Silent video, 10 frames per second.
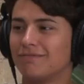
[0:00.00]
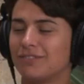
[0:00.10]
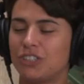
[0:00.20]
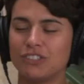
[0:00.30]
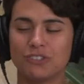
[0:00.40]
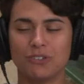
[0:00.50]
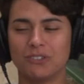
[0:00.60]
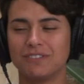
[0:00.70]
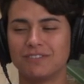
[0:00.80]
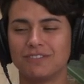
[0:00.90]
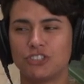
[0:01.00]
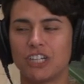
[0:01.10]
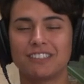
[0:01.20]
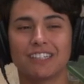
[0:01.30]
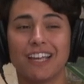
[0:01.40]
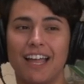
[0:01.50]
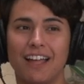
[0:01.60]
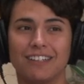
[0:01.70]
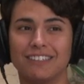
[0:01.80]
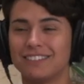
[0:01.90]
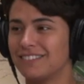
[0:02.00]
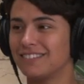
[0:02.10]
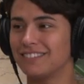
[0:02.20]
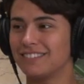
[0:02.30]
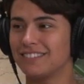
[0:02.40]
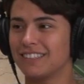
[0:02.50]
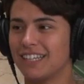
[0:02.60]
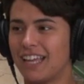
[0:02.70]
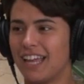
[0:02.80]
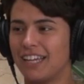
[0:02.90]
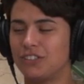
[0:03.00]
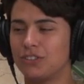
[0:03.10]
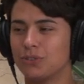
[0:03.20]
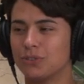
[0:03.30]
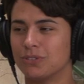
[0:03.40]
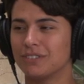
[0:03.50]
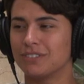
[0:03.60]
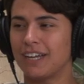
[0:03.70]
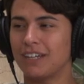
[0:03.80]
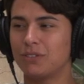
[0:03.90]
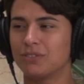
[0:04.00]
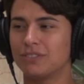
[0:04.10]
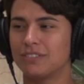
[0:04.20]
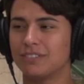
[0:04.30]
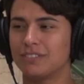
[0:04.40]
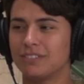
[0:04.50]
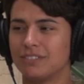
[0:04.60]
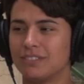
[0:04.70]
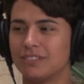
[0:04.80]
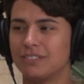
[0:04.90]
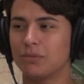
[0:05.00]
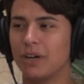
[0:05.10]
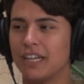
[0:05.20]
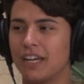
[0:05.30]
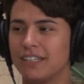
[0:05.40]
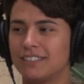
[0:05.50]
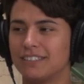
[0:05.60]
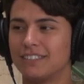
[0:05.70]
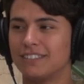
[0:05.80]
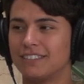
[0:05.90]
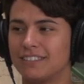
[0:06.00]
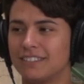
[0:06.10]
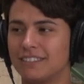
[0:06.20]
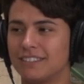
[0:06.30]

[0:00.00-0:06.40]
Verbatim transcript: she's cool do you Jessica say namaste L. at the end i do i don't some people don't why not i don't know